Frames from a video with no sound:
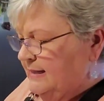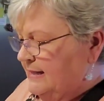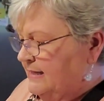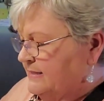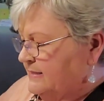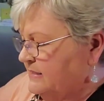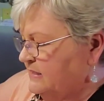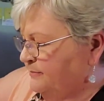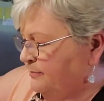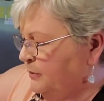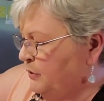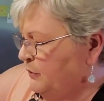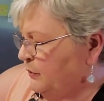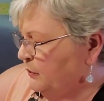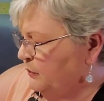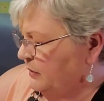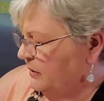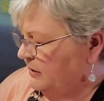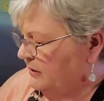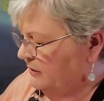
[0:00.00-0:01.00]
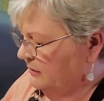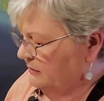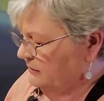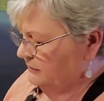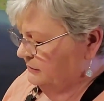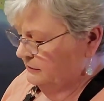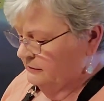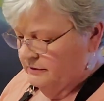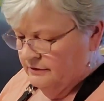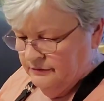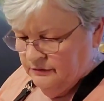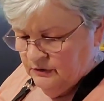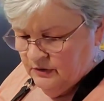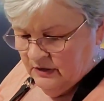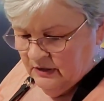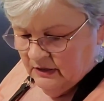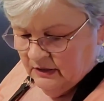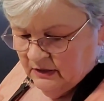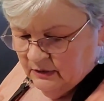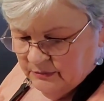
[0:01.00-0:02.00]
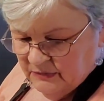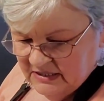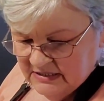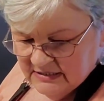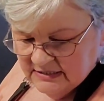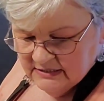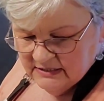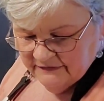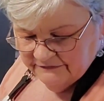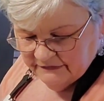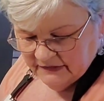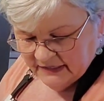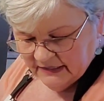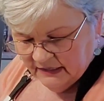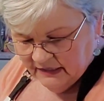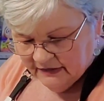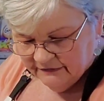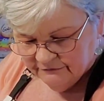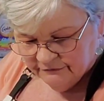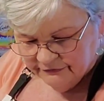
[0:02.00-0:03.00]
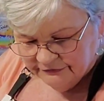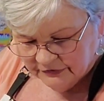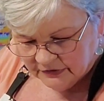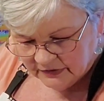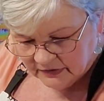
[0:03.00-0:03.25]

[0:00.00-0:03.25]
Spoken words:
The spoon. Let's see if I have